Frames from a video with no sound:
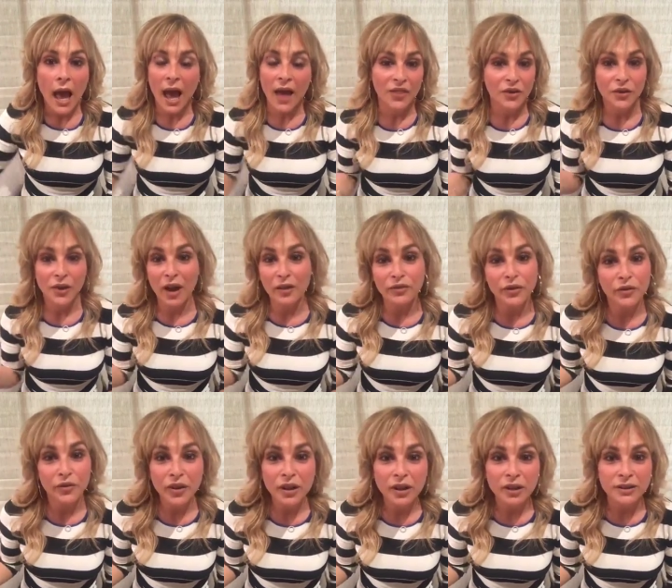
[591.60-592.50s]
and they're not
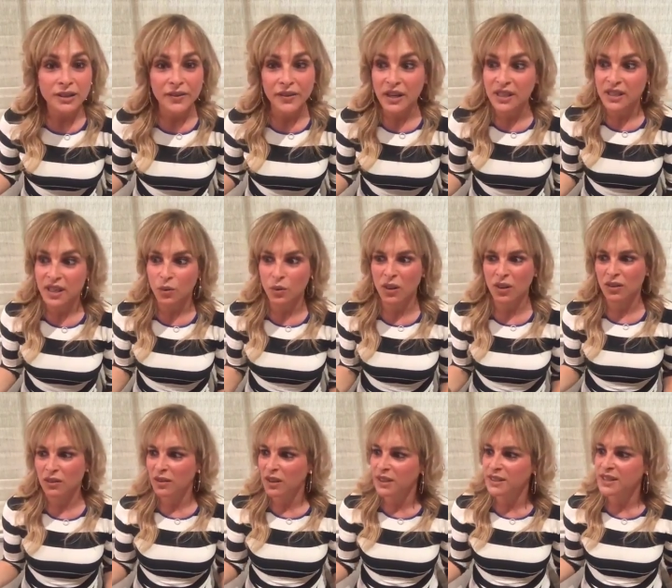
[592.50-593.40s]
fulfilled. And they say,
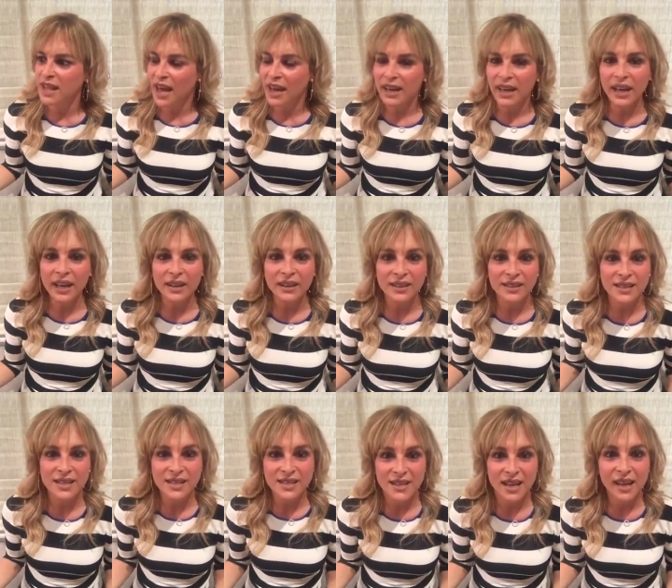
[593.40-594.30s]
well, is that it? Is
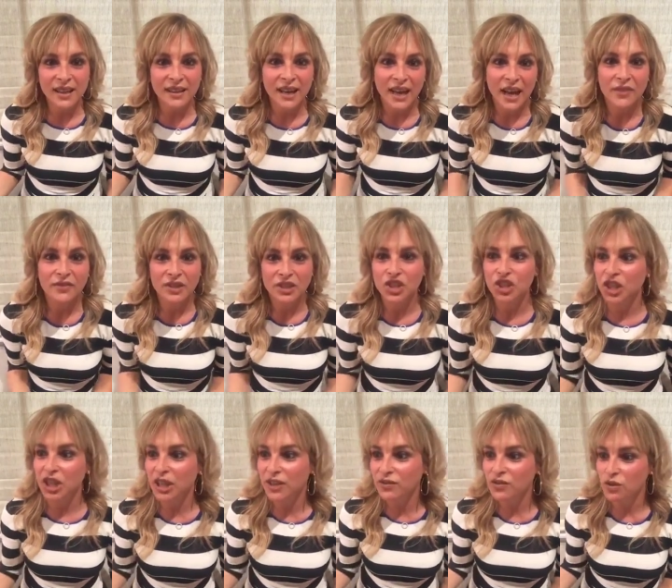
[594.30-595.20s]
this it? Like I've
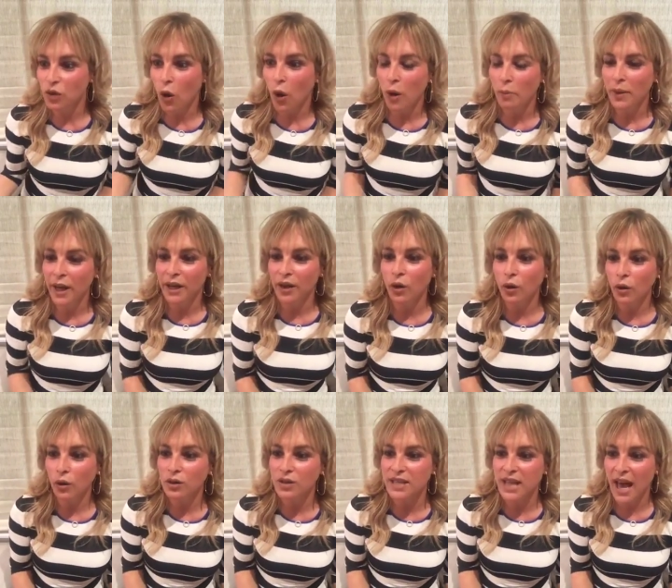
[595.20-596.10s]
achieved all my
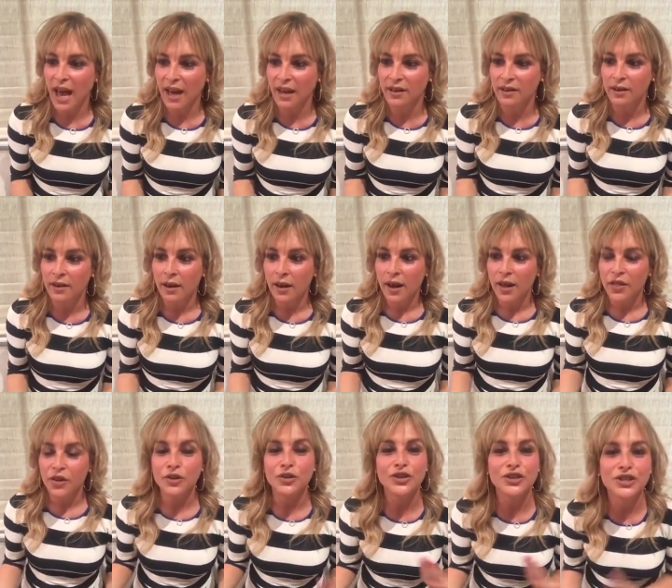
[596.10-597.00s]
goals and
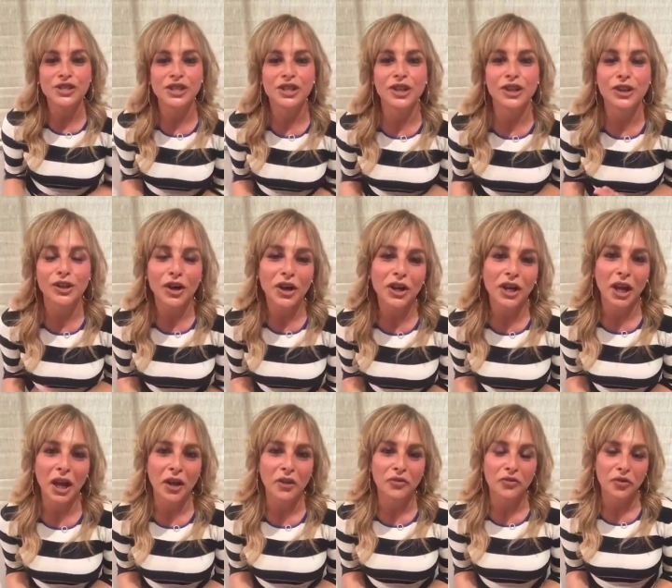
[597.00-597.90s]
they're still
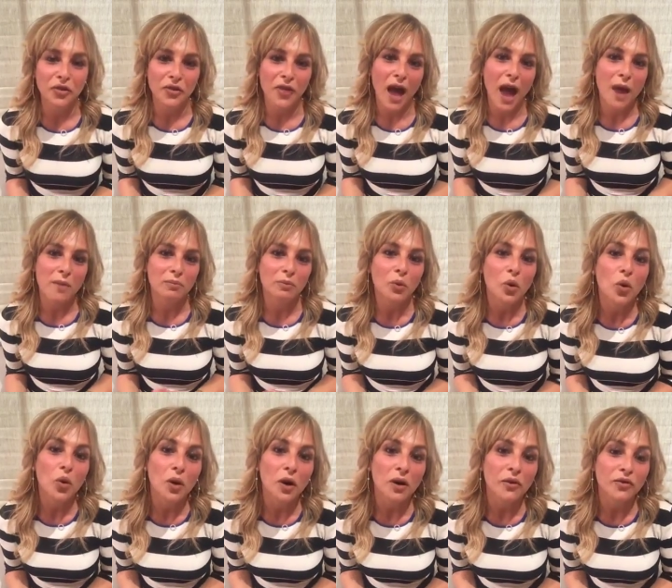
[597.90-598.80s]
looking for that
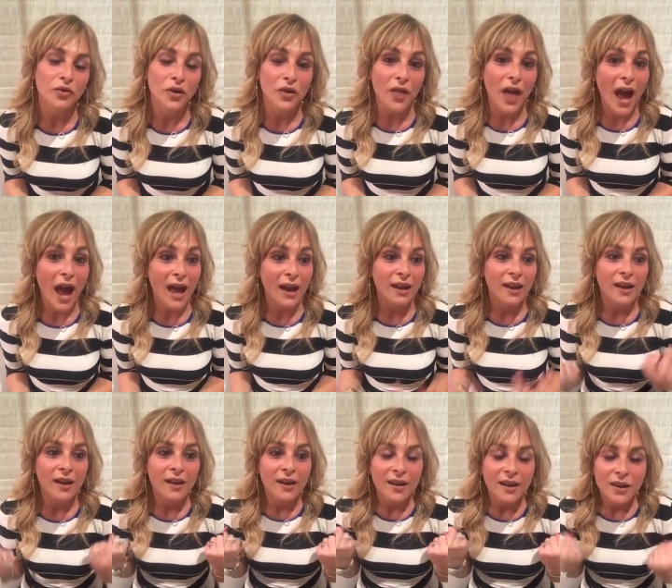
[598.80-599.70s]
more, for that
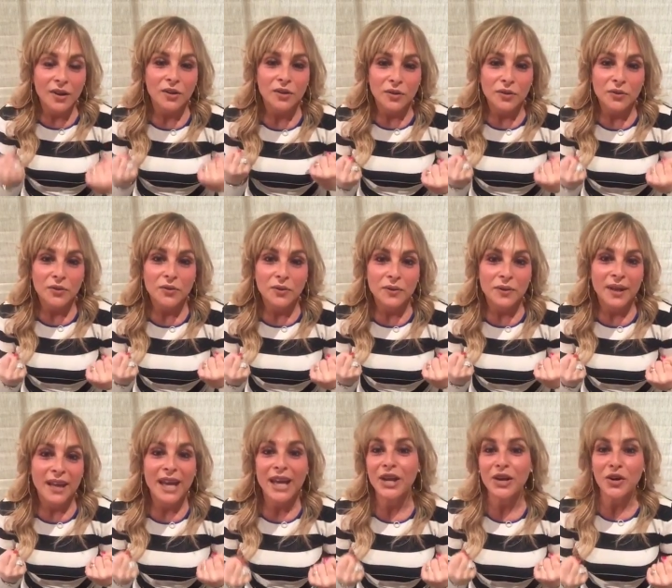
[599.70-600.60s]

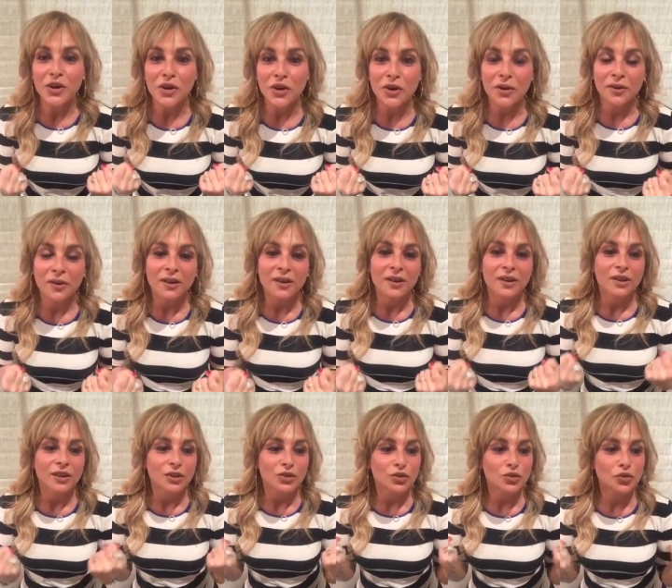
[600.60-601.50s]
inner
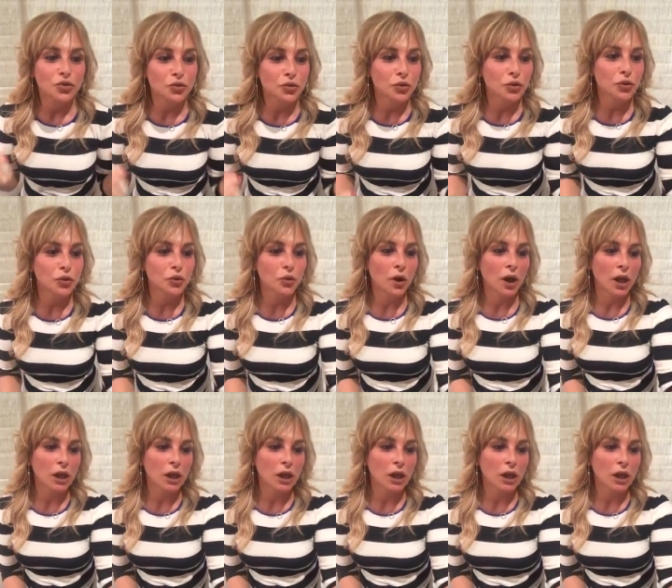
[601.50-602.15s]
true